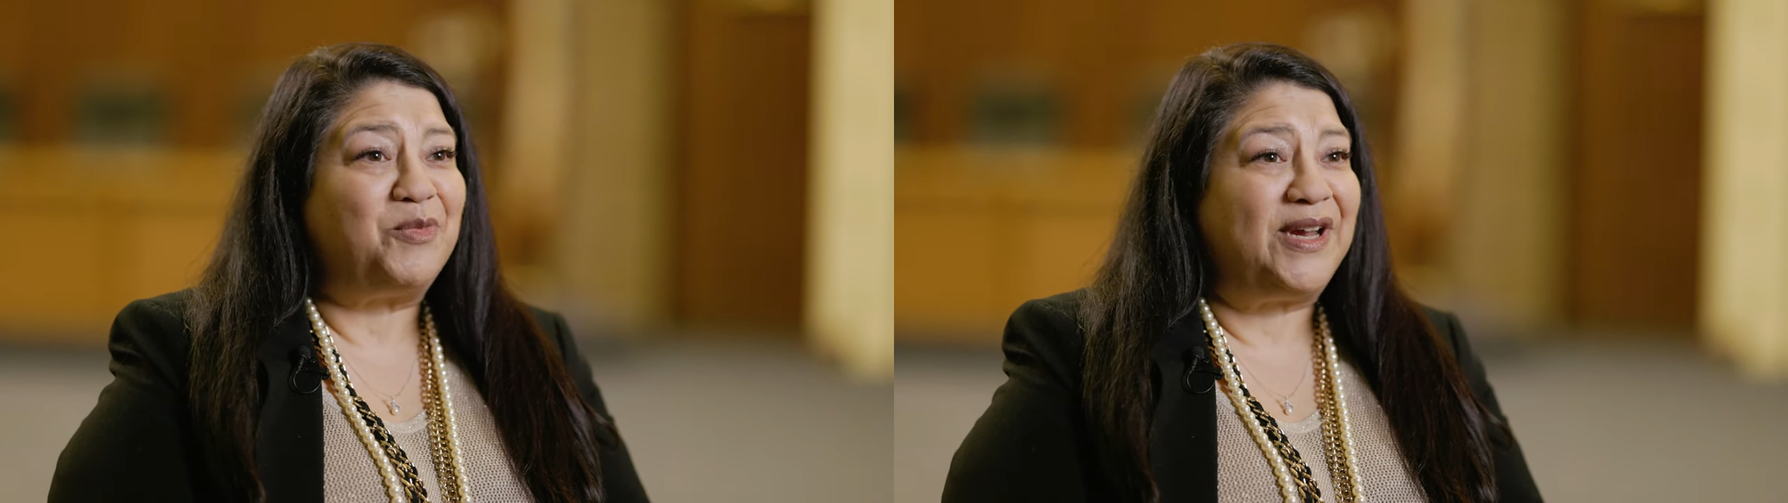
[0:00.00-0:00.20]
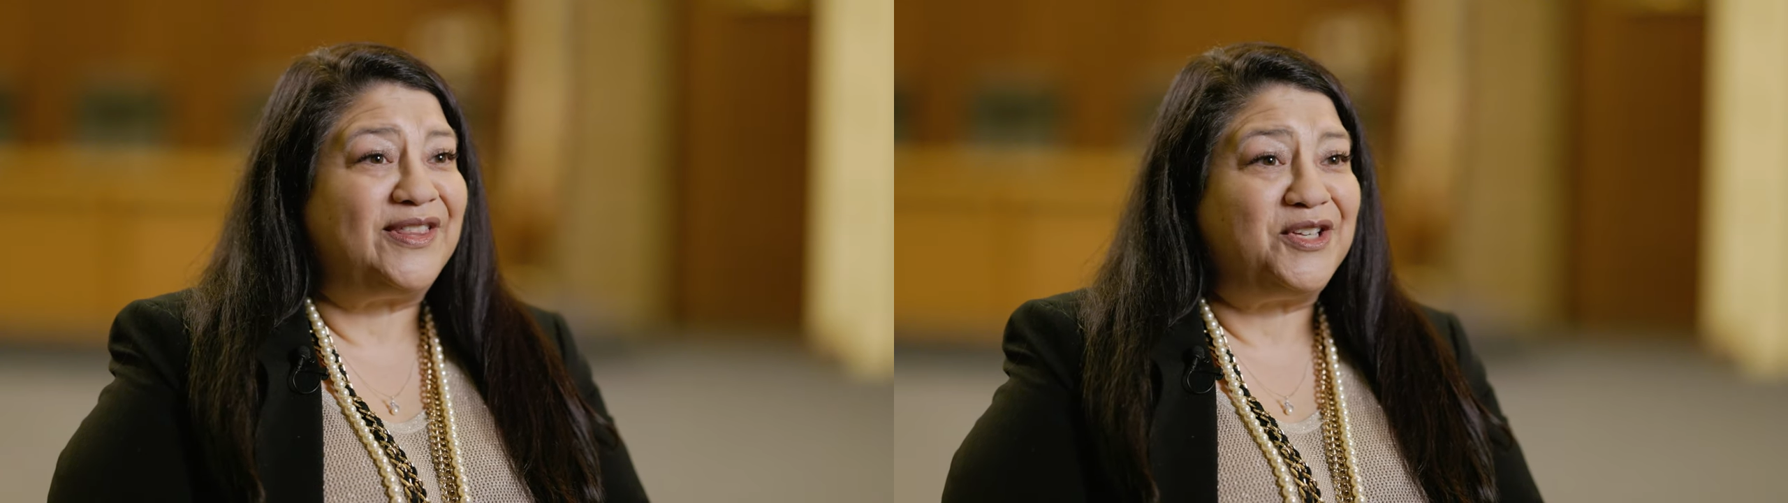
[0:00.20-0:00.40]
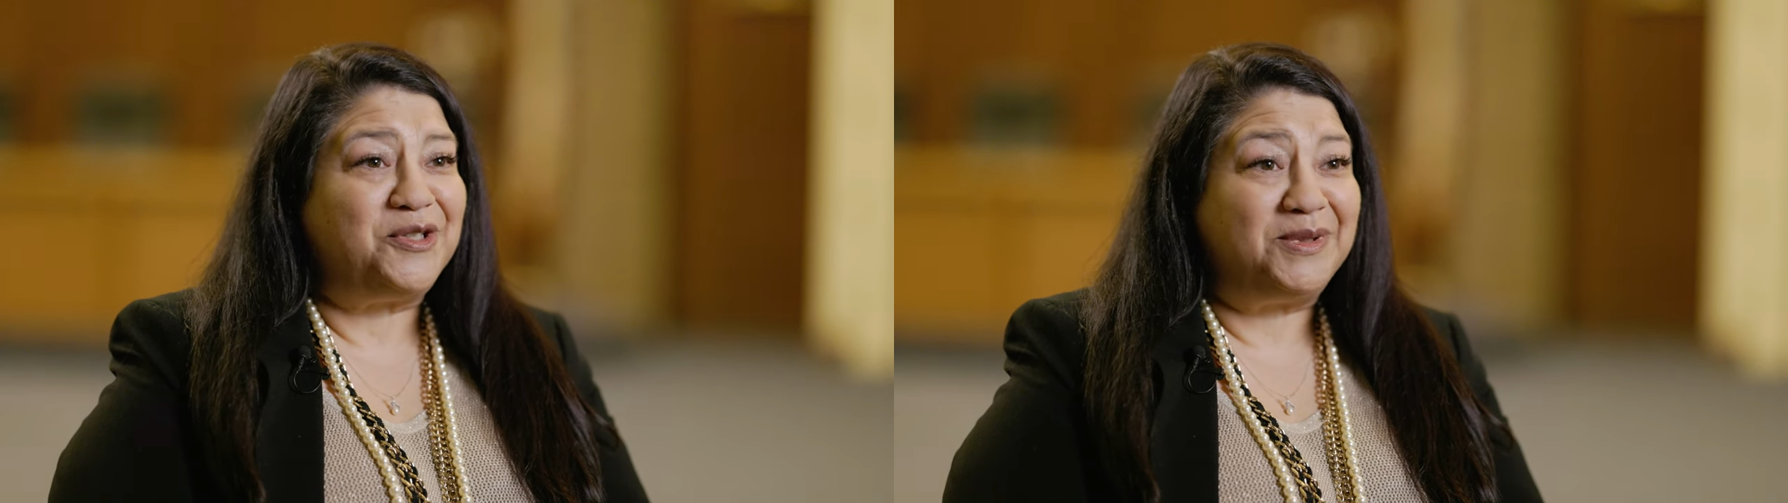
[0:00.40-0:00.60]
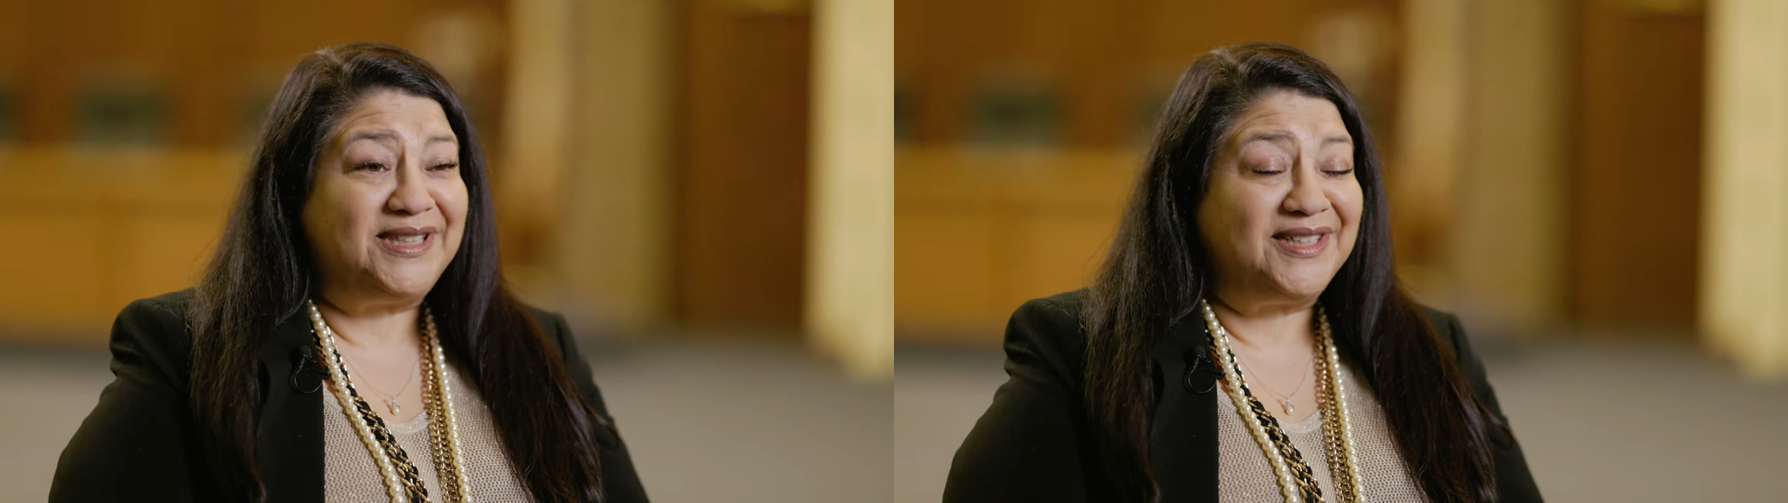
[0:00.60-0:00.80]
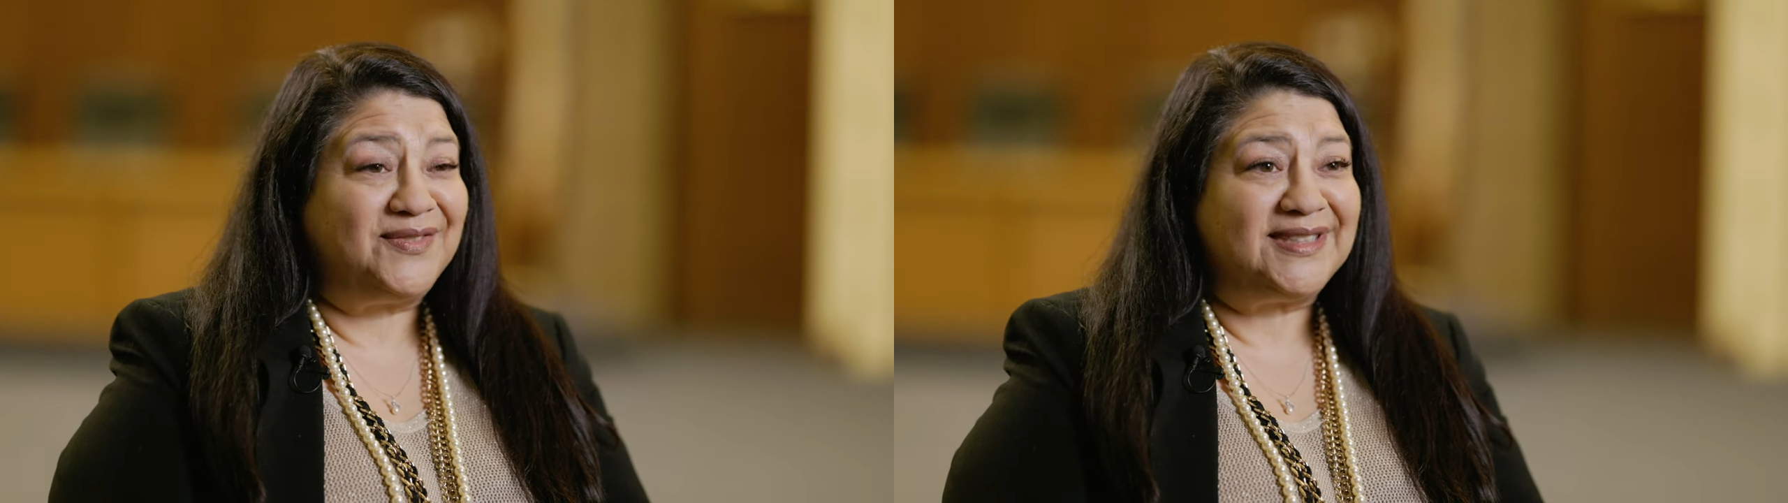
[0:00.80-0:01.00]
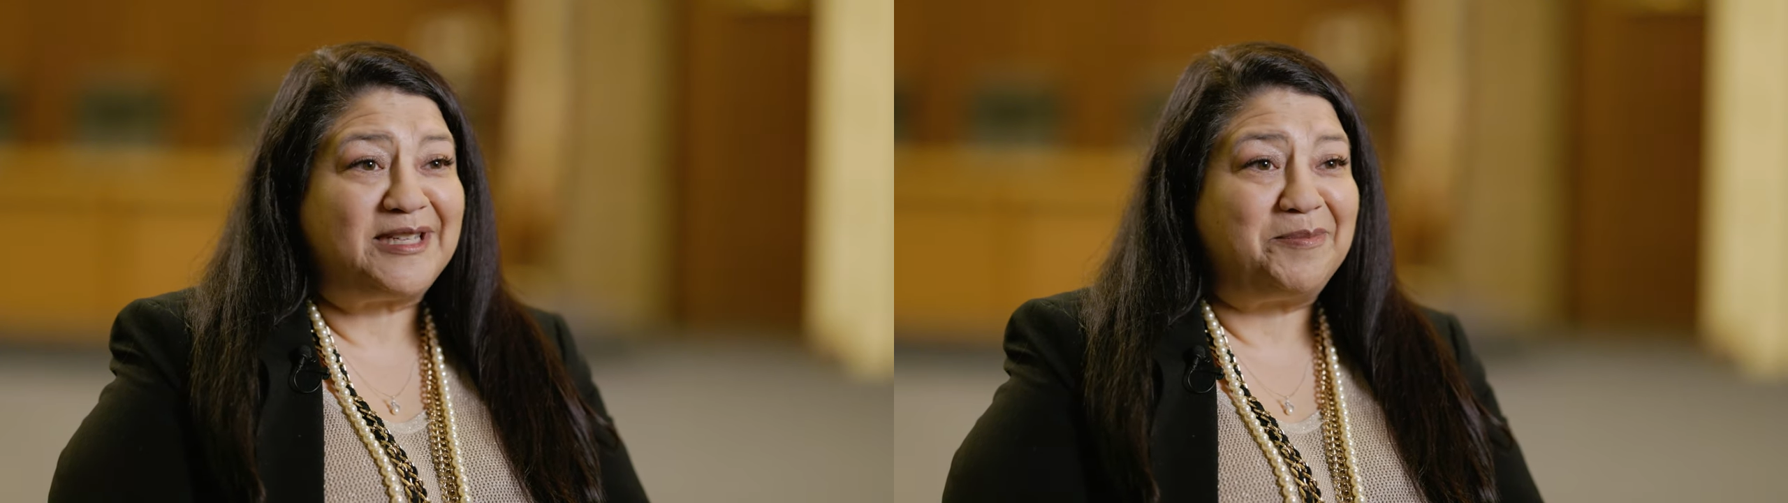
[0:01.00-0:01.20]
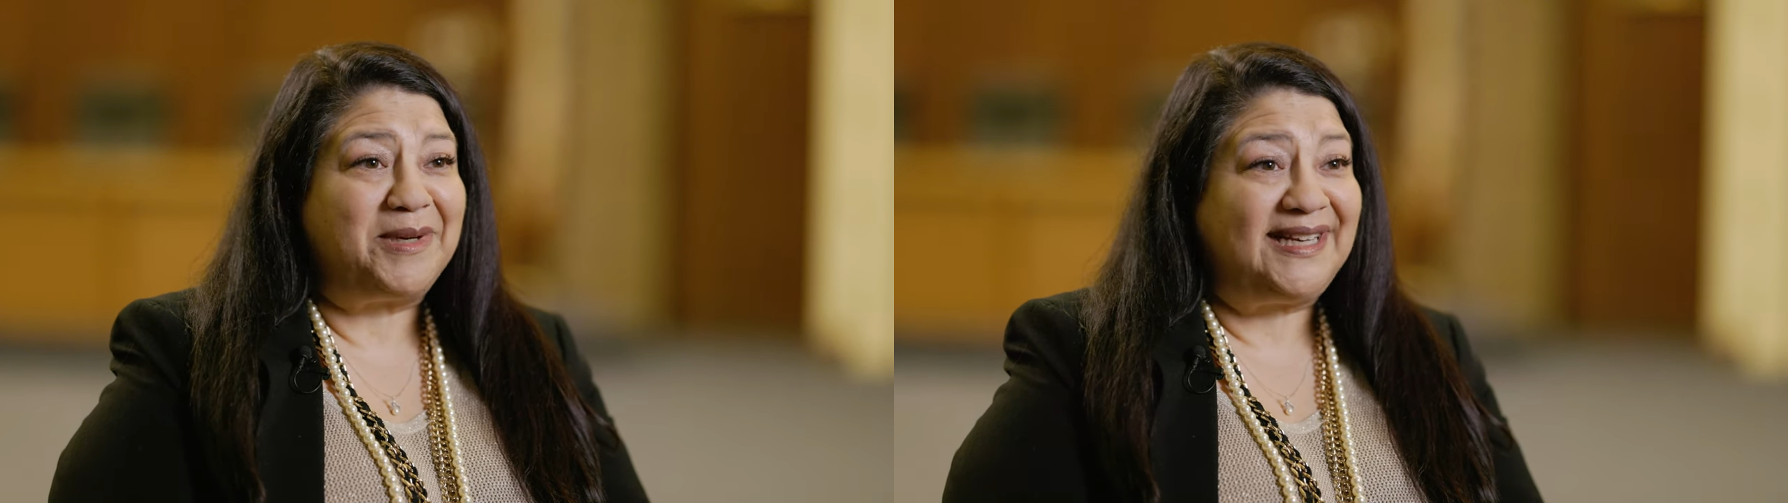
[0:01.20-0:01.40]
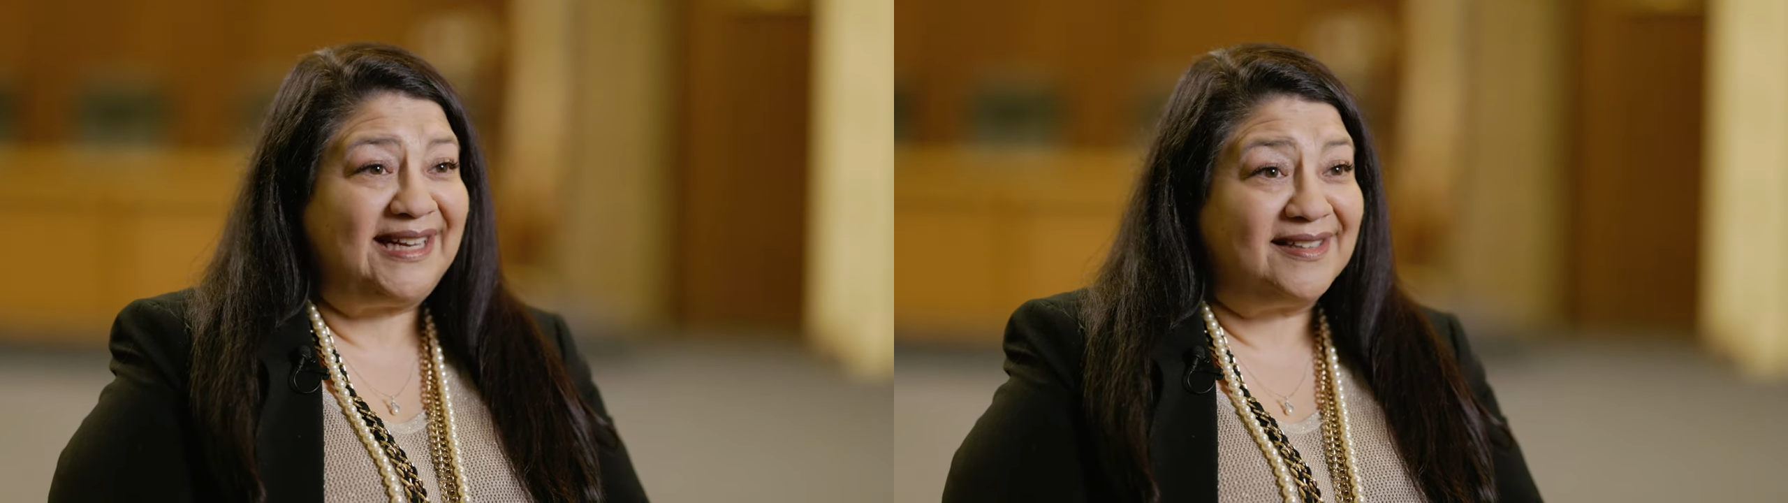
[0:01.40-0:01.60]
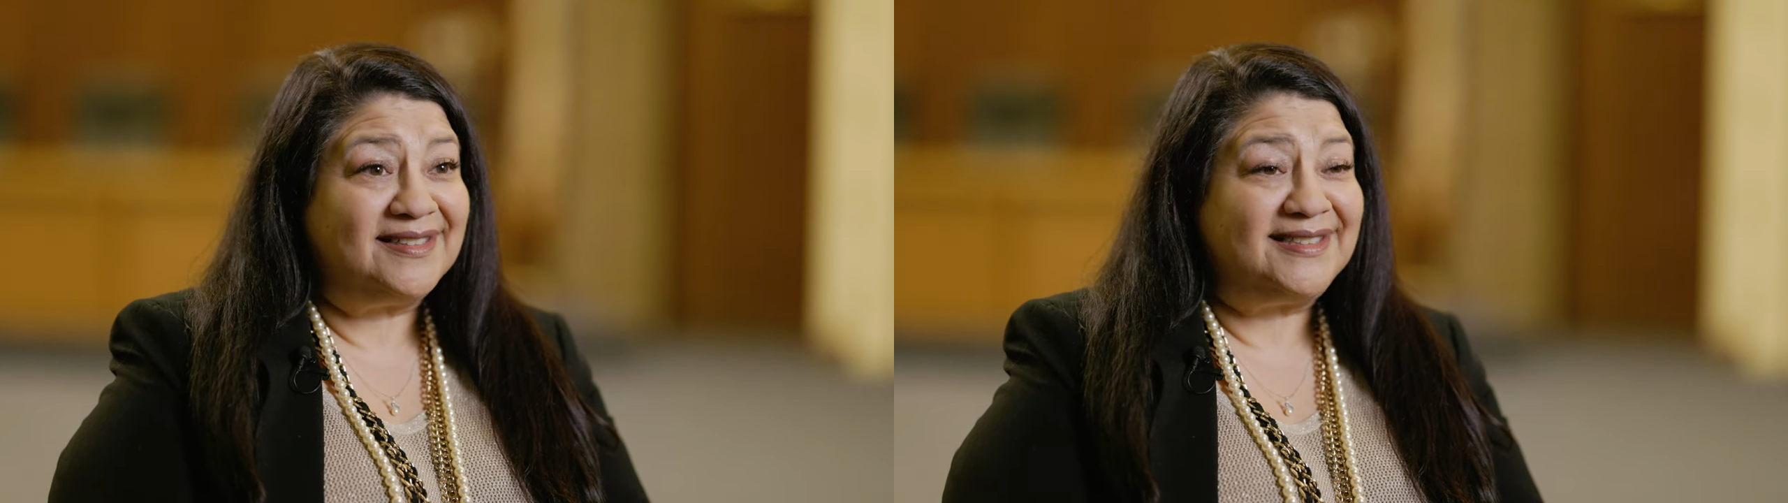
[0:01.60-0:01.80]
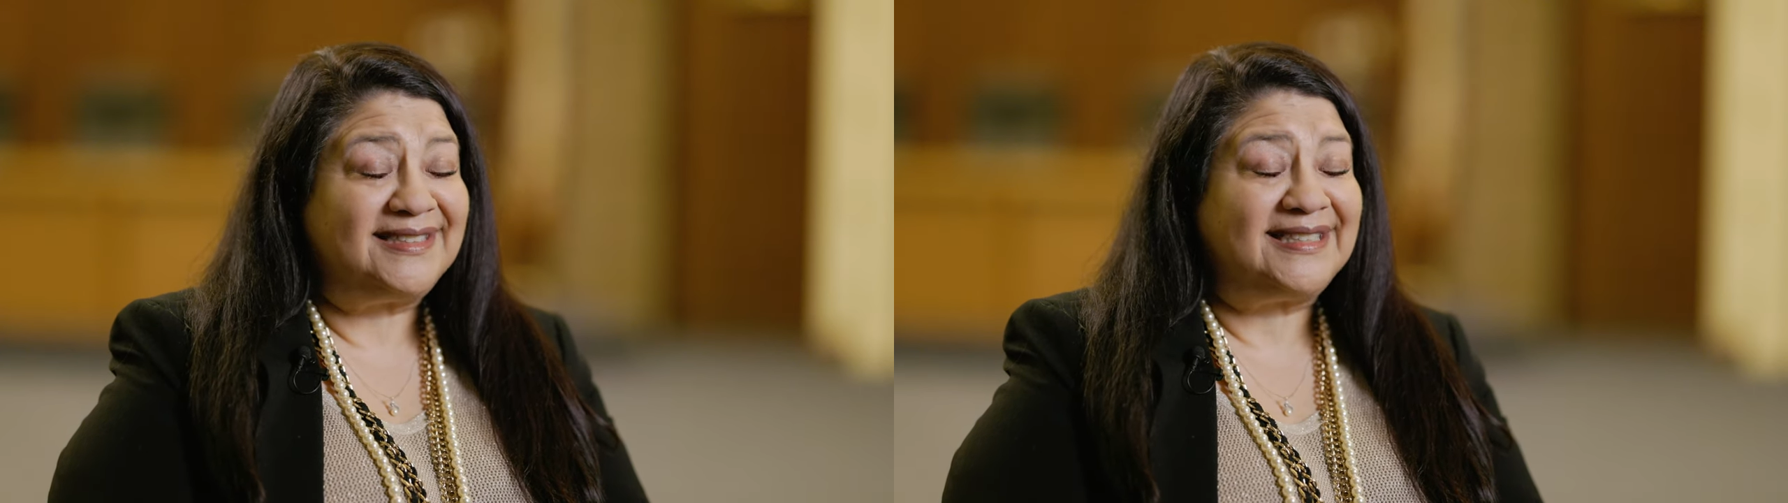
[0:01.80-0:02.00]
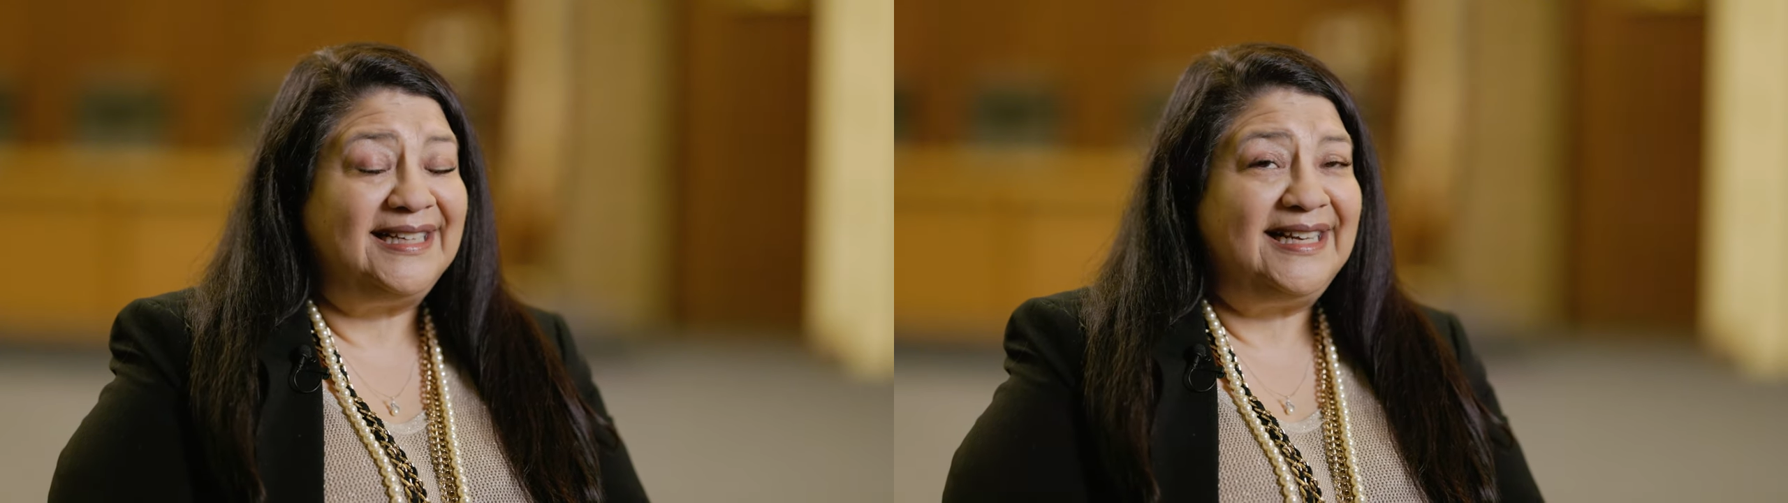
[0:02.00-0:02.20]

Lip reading: way that you would give to somebody else.